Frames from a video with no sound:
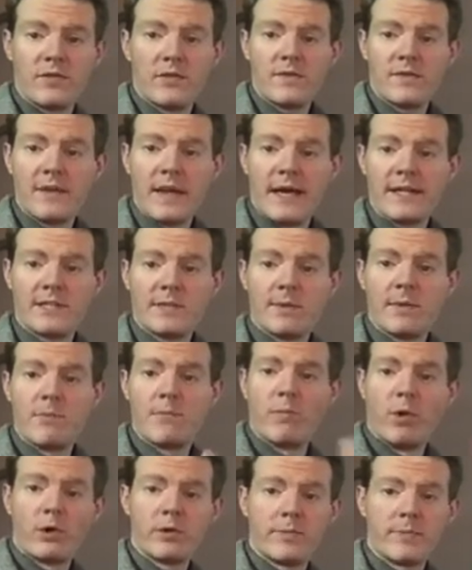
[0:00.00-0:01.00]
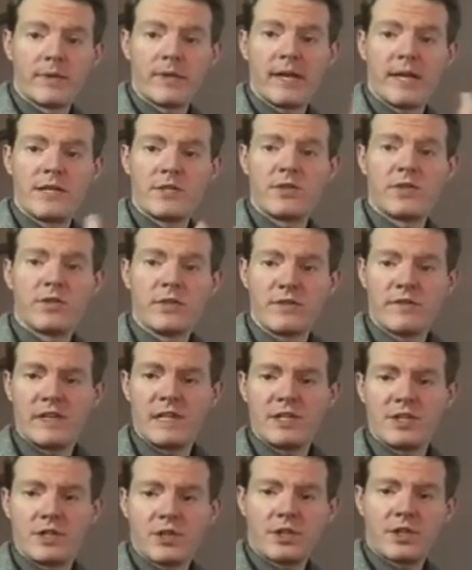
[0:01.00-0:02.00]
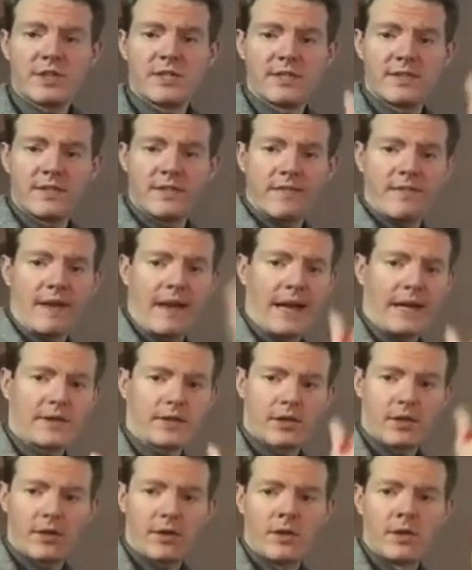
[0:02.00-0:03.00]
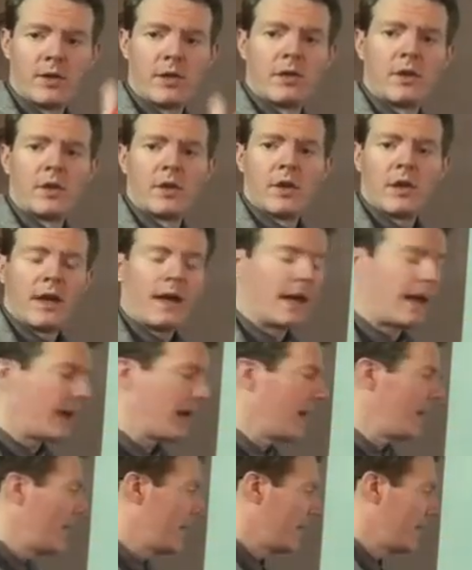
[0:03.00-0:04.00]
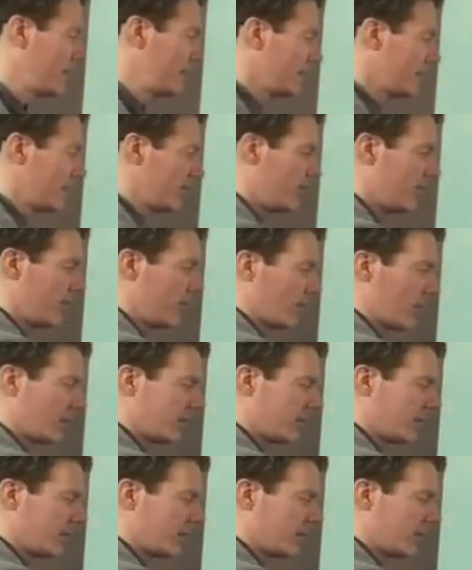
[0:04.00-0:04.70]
has to be multiplication or division because it's a factor, and 4